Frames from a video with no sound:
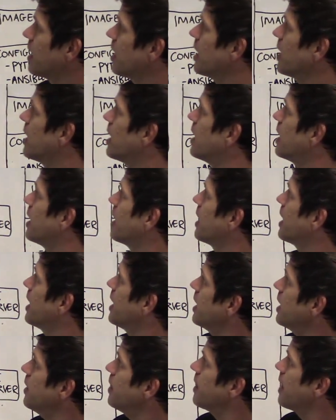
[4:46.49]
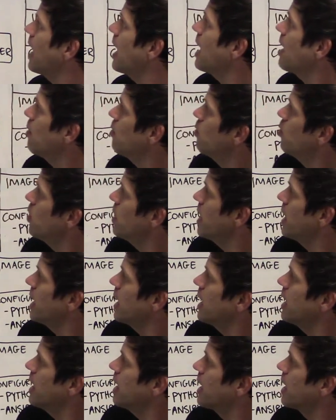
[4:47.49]
And in that
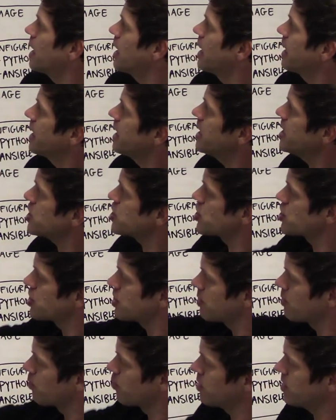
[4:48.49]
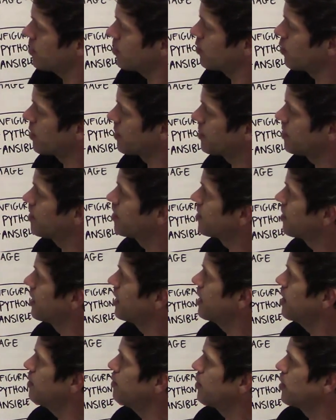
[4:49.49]
way, each resource is going
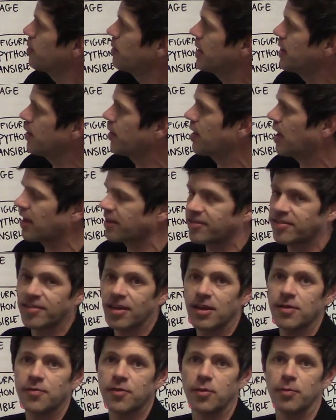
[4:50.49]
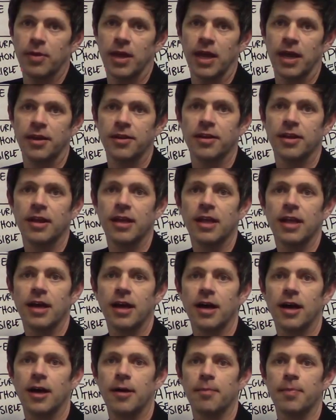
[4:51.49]
to implement that save command
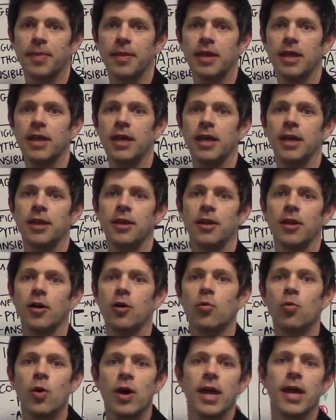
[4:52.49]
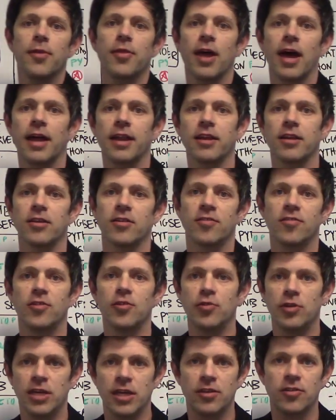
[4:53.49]
in a way that is
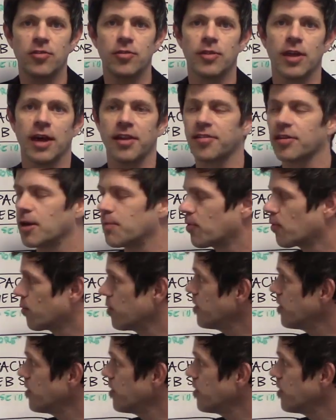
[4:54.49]
unique to that type of